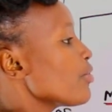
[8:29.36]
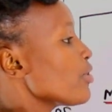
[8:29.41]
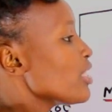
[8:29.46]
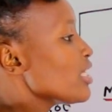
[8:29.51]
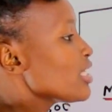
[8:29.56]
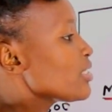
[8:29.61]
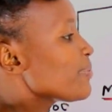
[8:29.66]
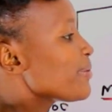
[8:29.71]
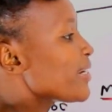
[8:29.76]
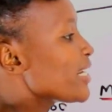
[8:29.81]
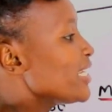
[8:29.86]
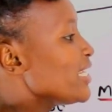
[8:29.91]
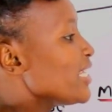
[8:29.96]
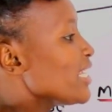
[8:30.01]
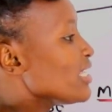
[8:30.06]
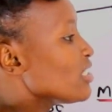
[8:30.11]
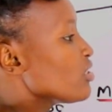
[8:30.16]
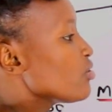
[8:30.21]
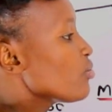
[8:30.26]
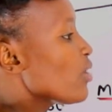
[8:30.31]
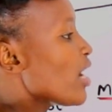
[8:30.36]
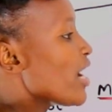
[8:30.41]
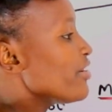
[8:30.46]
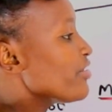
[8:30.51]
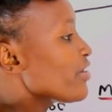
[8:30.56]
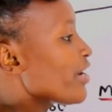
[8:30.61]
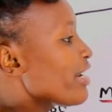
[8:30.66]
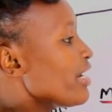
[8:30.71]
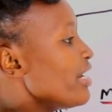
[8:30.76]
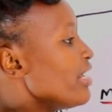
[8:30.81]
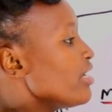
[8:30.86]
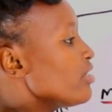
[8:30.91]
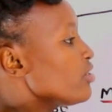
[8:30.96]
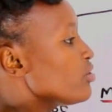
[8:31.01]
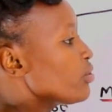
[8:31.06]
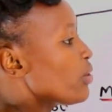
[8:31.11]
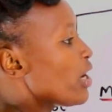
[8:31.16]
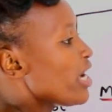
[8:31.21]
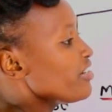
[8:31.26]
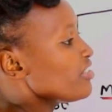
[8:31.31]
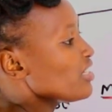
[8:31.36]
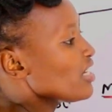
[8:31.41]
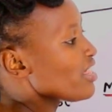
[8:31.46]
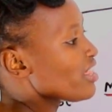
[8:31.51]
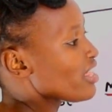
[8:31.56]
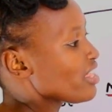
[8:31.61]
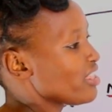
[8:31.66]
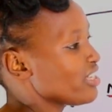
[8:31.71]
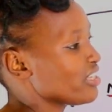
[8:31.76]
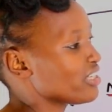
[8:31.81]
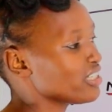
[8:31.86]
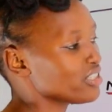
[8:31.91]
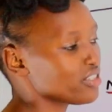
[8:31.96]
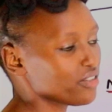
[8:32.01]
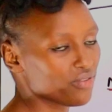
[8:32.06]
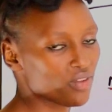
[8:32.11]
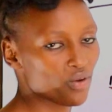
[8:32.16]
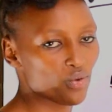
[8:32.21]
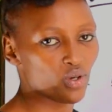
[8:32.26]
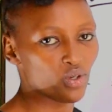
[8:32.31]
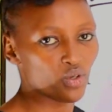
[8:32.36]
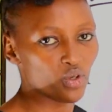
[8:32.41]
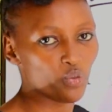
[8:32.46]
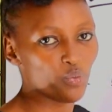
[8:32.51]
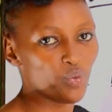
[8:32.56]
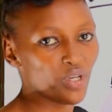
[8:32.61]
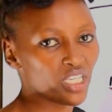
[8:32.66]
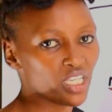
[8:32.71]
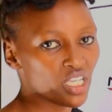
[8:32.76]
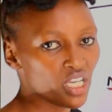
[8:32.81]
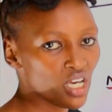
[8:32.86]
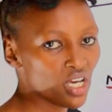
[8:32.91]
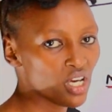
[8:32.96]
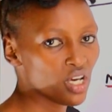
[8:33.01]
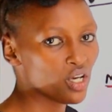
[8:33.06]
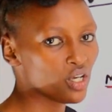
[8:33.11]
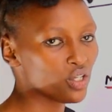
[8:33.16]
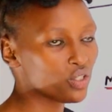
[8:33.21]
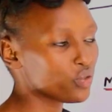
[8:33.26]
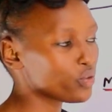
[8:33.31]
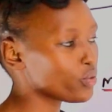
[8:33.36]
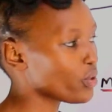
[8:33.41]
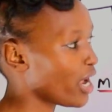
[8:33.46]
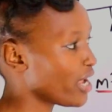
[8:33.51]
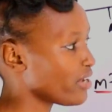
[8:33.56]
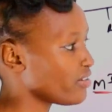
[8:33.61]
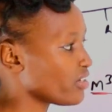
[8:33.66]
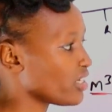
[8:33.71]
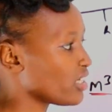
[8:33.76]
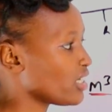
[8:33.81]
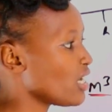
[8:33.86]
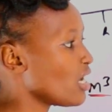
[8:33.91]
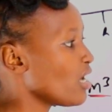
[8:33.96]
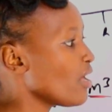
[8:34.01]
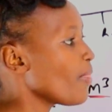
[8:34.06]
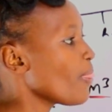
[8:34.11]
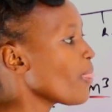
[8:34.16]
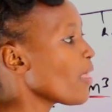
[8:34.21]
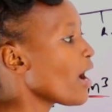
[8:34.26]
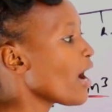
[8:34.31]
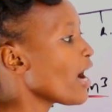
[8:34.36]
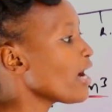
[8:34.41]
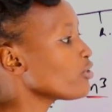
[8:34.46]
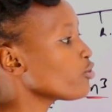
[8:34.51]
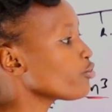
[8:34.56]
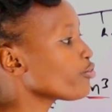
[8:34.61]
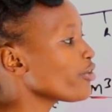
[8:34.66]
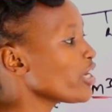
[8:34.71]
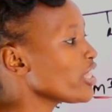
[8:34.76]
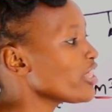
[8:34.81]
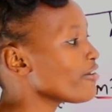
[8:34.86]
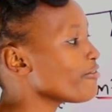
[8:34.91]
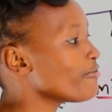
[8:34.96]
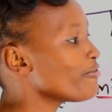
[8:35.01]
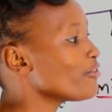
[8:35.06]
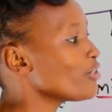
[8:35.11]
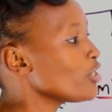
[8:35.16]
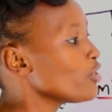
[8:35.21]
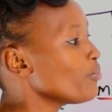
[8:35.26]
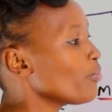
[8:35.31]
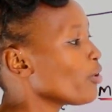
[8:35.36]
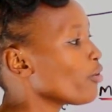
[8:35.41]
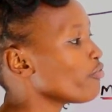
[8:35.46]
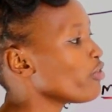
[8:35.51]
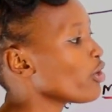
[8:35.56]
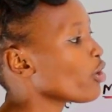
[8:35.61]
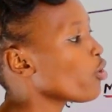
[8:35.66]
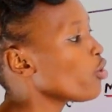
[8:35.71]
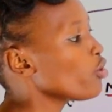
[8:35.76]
the spread here is 200 and the thickness of the wall will be 200. To find the volume of the